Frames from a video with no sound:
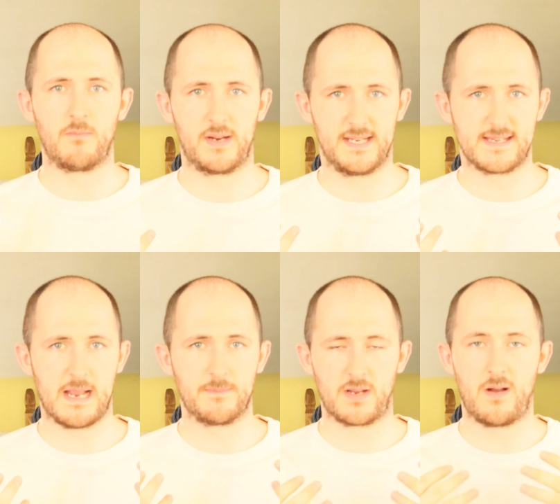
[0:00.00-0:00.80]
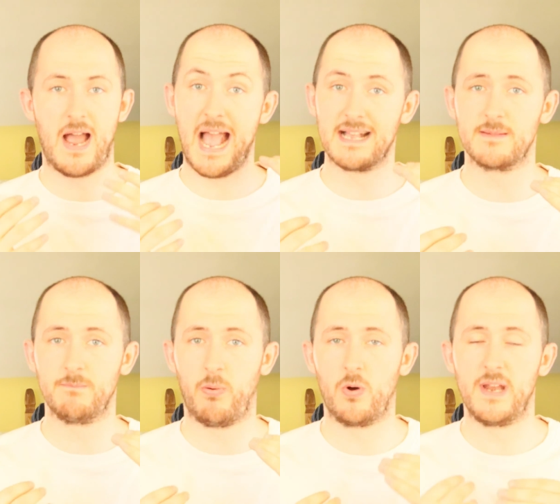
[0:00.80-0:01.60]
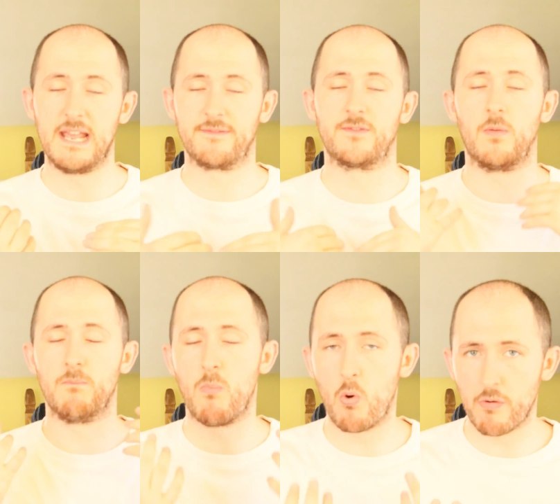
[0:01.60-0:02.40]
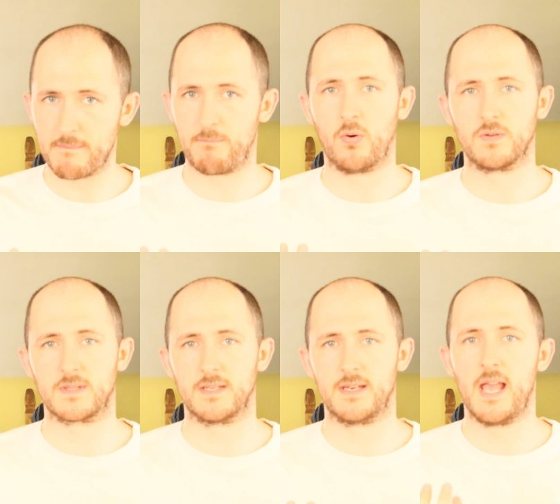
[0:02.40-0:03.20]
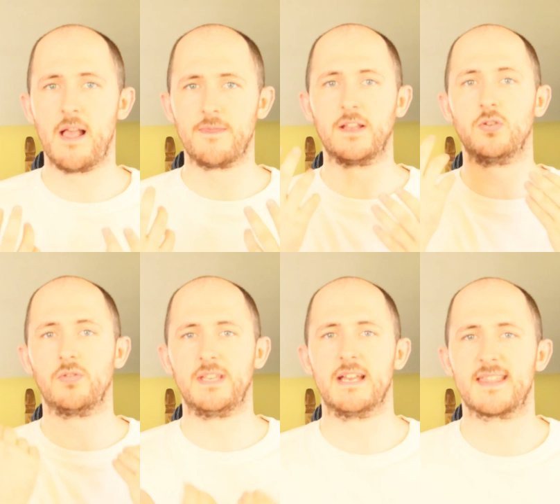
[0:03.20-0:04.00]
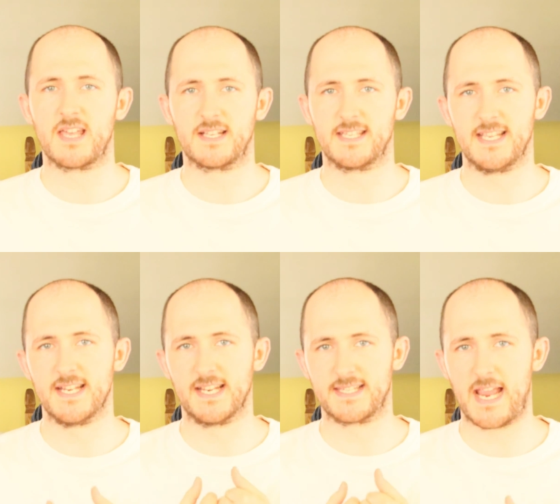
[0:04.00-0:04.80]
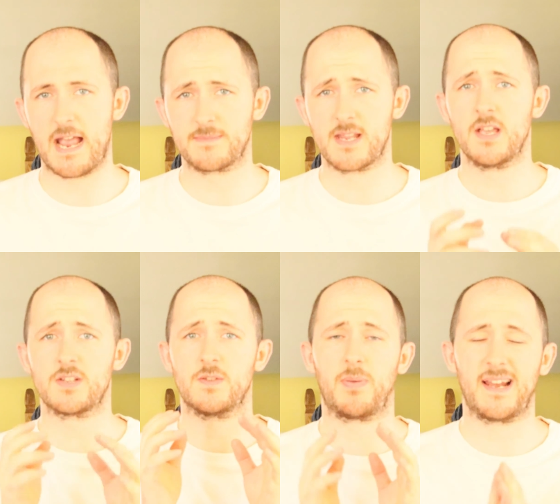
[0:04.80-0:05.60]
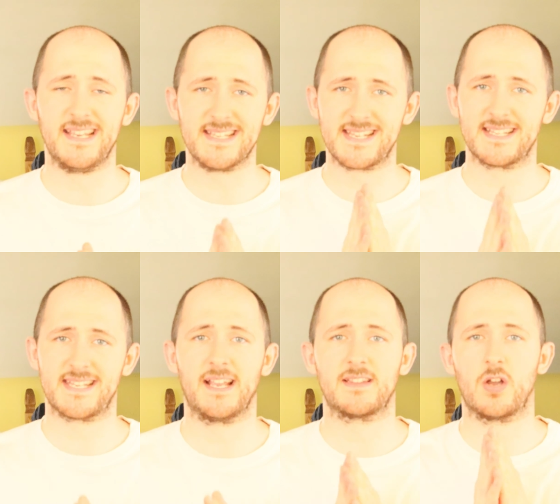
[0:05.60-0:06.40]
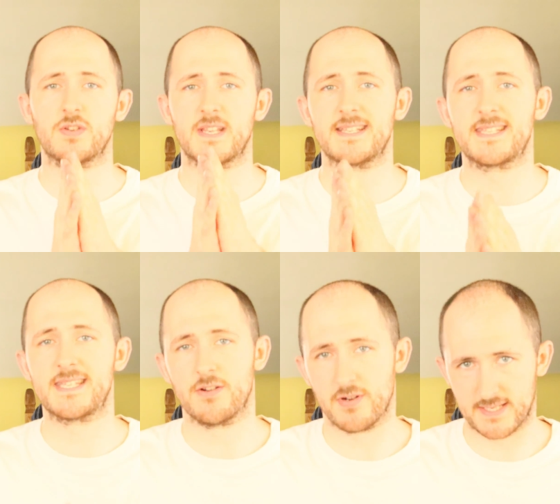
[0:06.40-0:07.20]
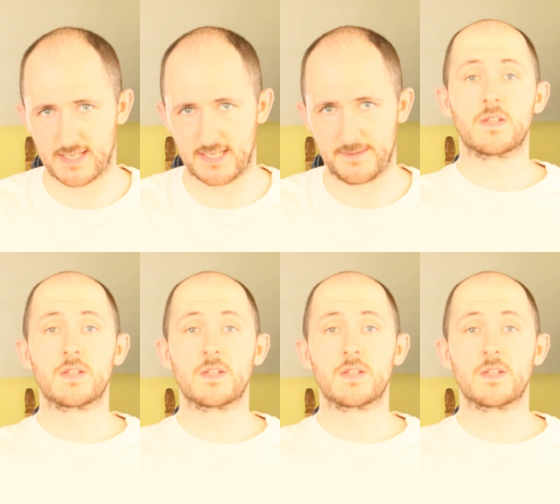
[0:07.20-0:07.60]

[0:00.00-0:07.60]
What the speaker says: the mock exams are as important, if not more important, than your year 13 exams, so please take those seriously.